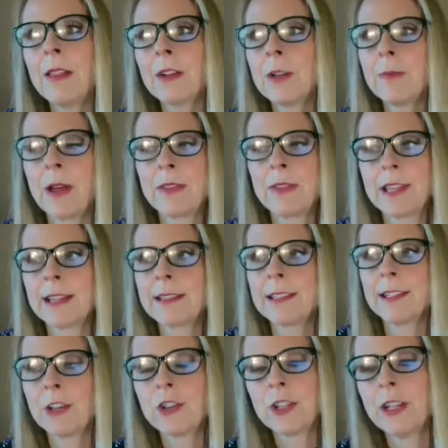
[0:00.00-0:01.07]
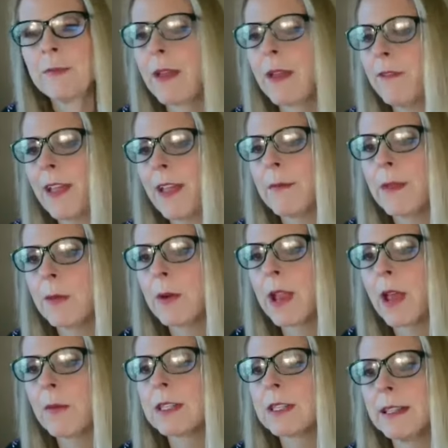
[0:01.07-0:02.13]
about the sex addiction in my family when
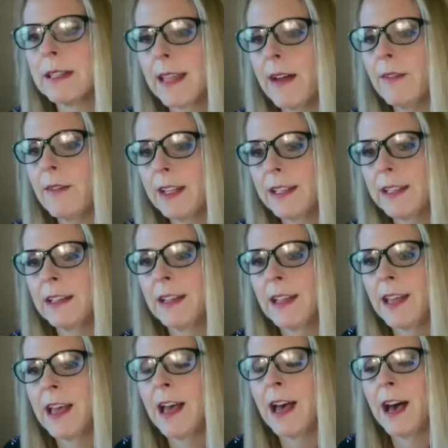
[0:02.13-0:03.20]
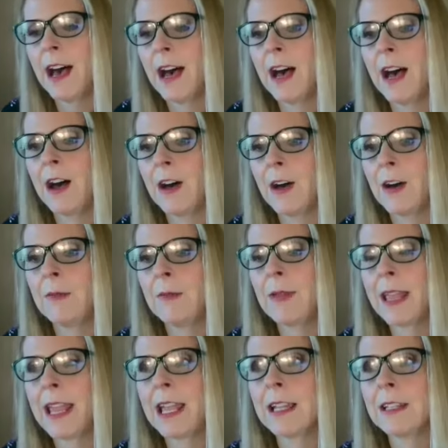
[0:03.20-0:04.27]
I was 11.
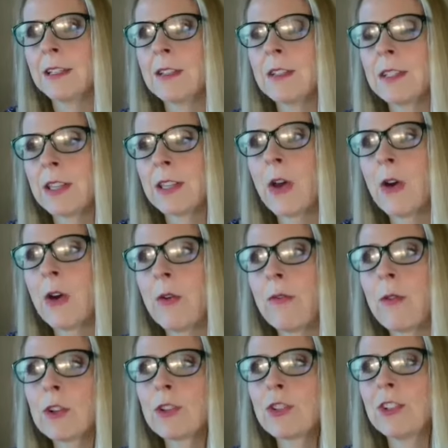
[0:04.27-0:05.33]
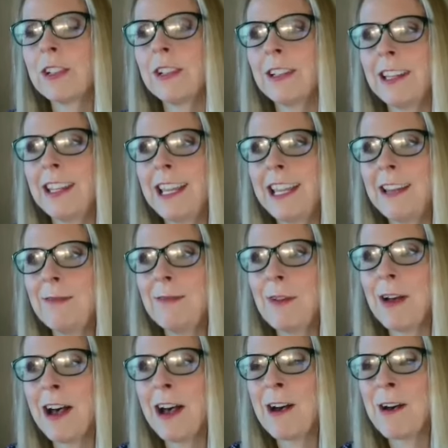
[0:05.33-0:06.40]
And so fortunately,
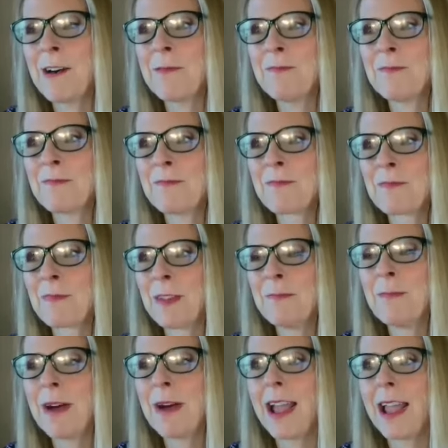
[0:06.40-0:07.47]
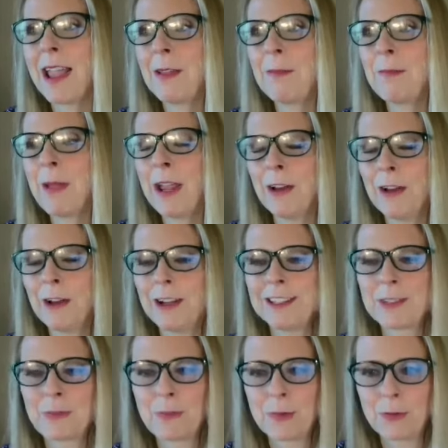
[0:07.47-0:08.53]
my
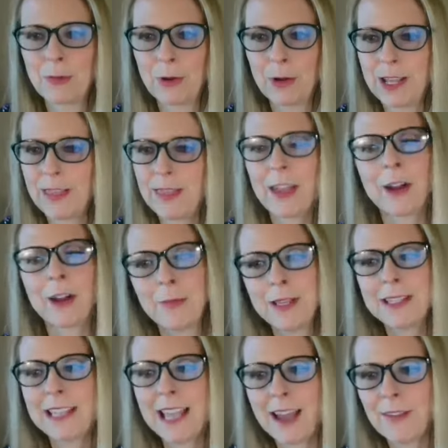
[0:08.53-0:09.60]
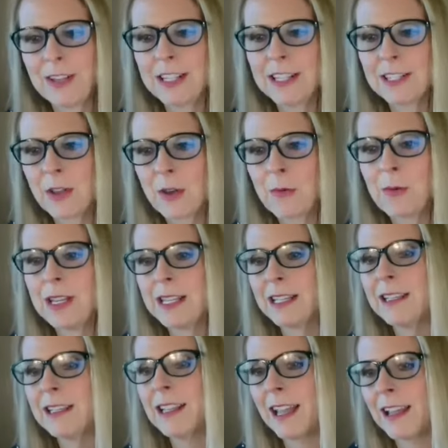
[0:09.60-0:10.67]
parents were pretty therapy savvy, so we
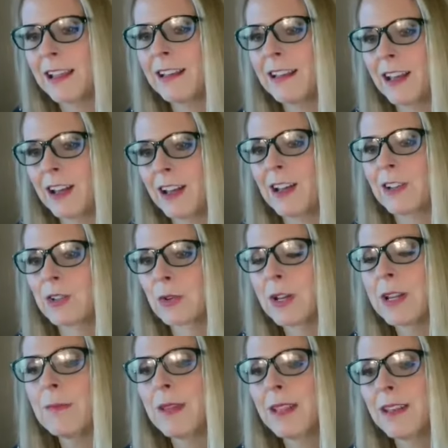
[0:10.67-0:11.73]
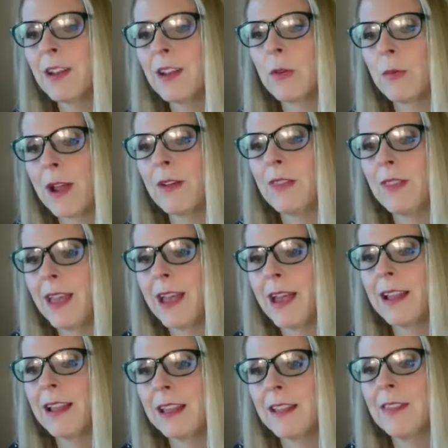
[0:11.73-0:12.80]
did get treatment around
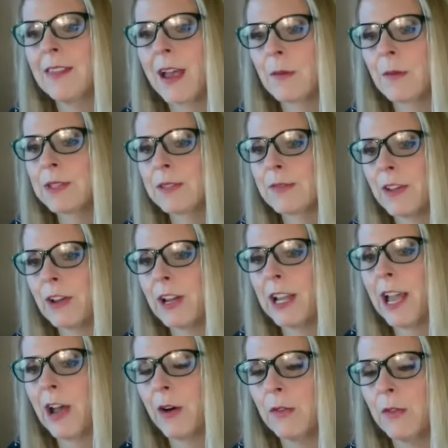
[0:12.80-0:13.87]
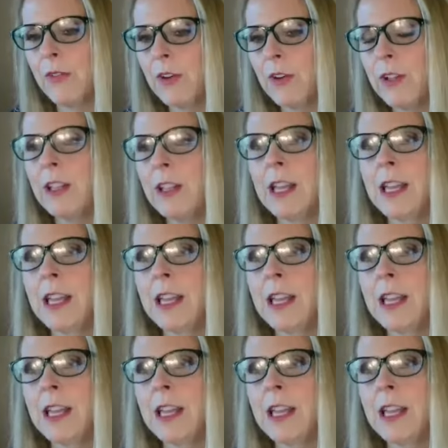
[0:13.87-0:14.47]
that, and that was very helpful.